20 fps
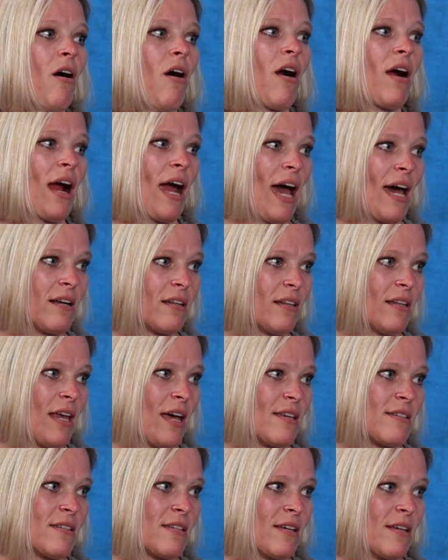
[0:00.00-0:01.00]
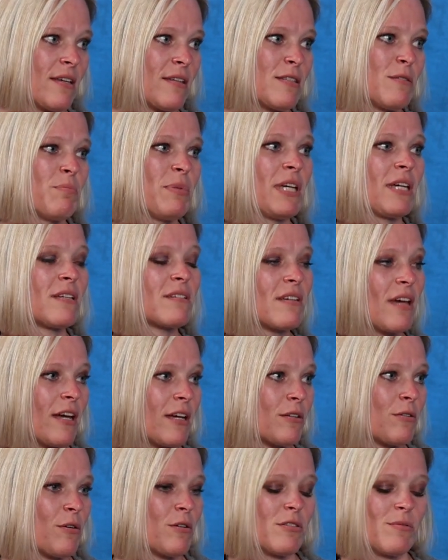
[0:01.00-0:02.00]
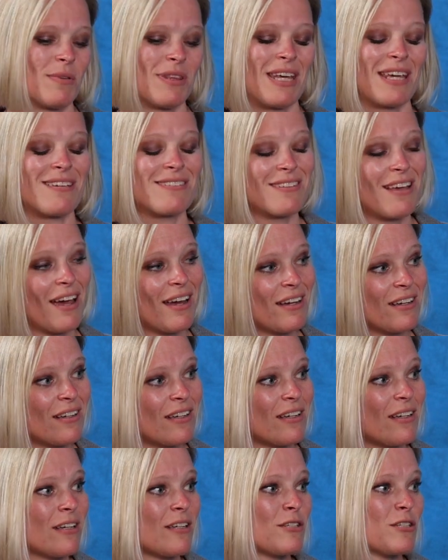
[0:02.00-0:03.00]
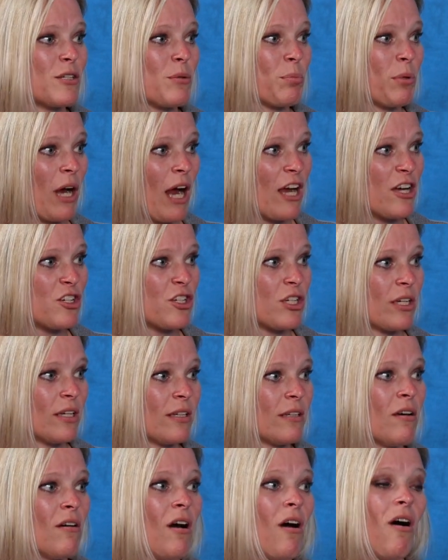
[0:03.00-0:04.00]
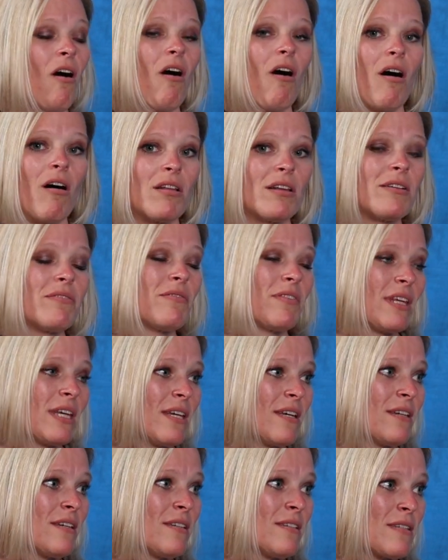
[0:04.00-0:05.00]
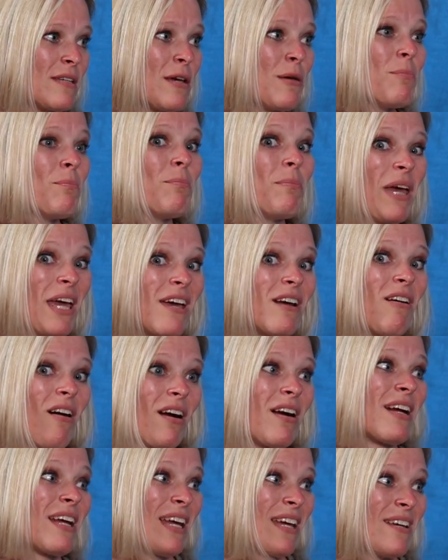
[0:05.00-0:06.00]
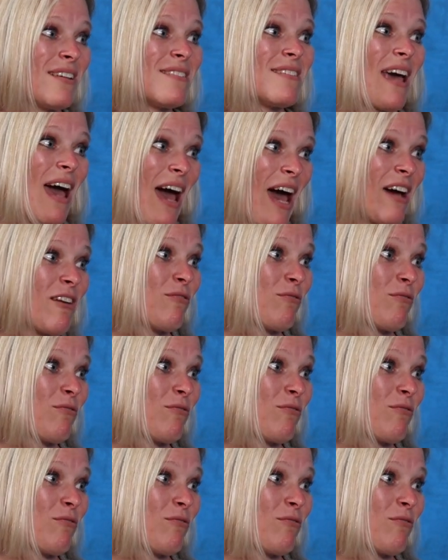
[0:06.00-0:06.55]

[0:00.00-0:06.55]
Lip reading: our adolescents being diagnosed with anxiety, depression. All of these make our kids at